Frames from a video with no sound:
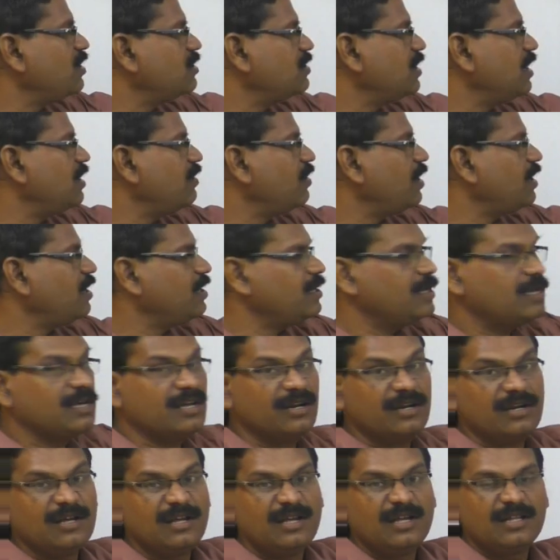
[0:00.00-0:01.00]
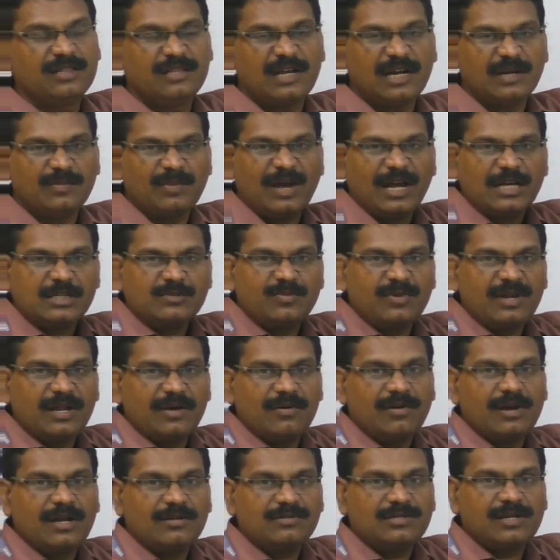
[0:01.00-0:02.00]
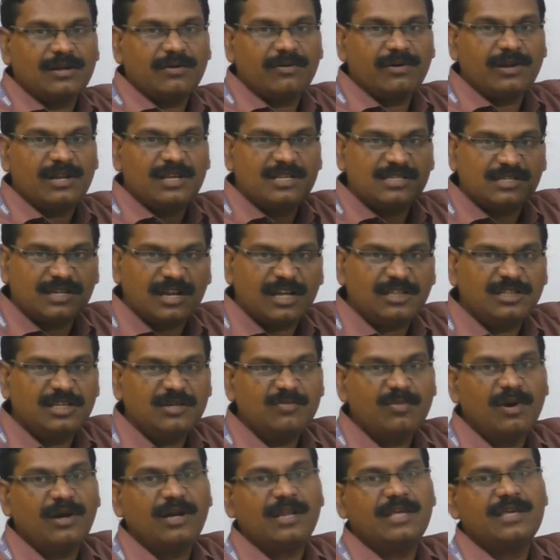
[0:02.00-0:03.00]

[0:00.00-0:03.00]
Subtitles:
energy level here? That maximum energy level is nothing but